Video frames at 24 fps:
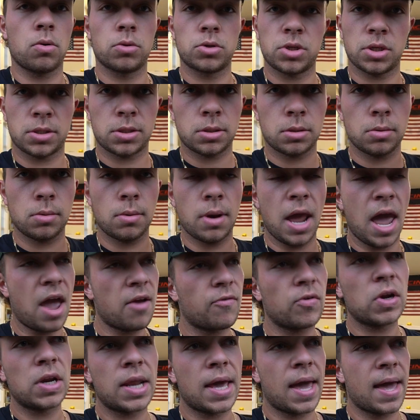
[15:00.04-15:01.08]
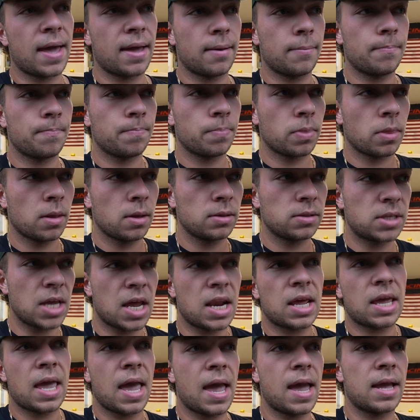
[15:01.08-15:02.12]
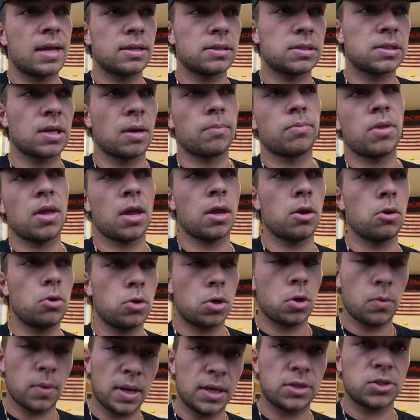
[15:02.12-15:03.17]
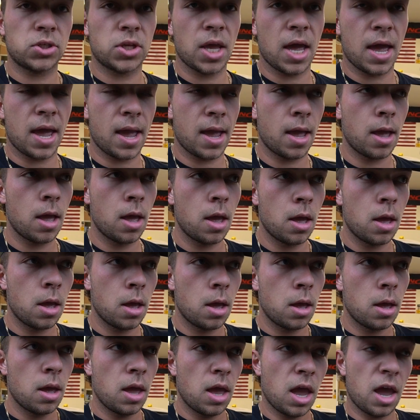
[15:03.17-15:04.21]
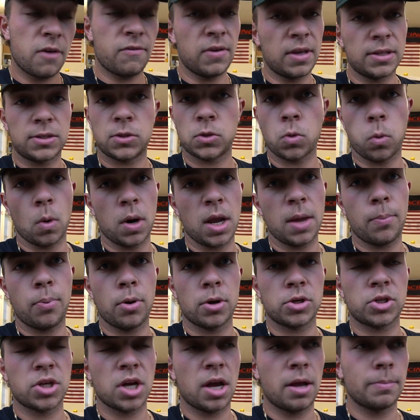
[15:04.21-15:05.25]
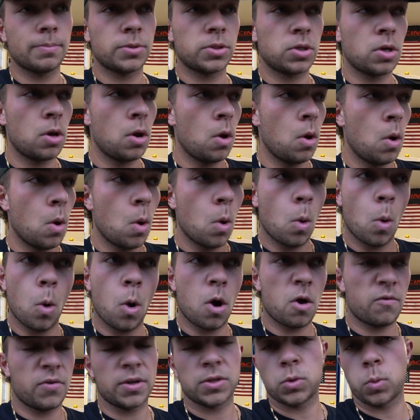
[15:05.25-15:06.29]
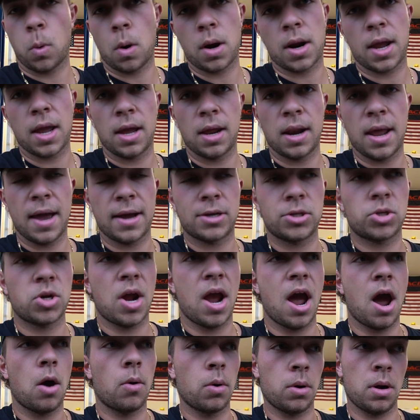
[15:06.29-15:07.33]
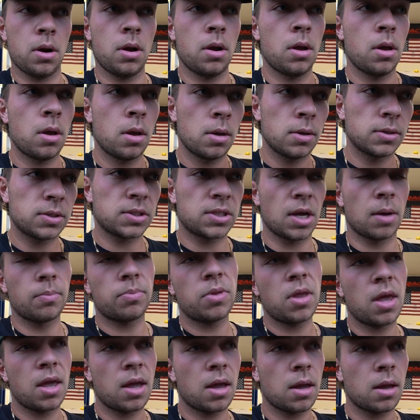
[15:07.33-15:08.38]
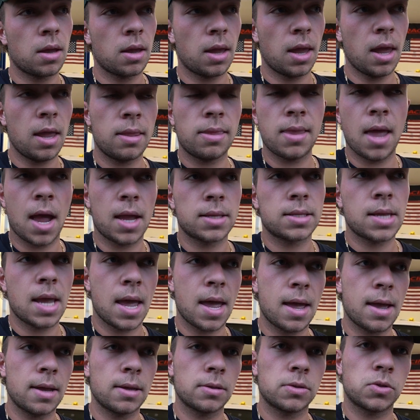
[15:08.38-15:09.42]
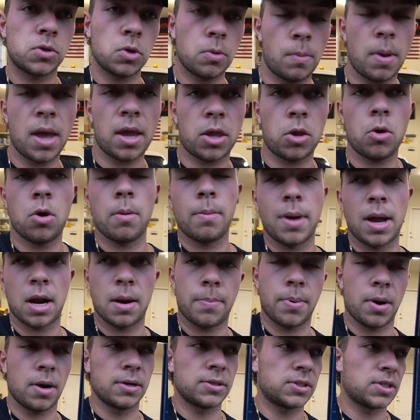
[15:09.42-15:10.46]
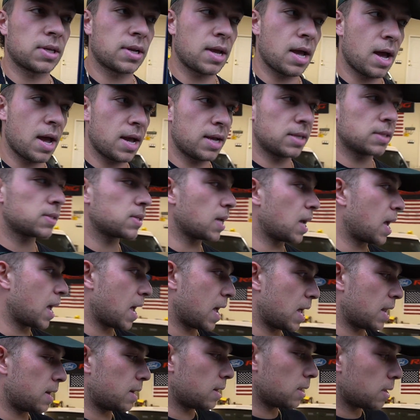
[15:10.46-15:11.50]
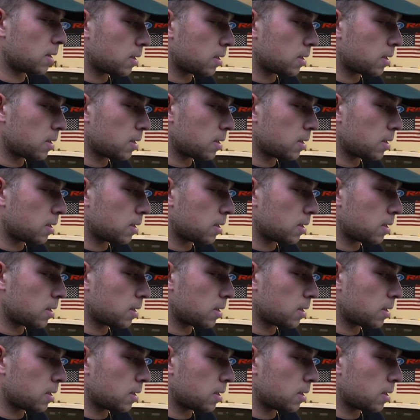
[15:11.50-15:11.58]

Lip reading: Just every day, dedicate something you do each day. If it's 20 push-ups or if it's working an extra hour, something in that day to make you a better person, guys. And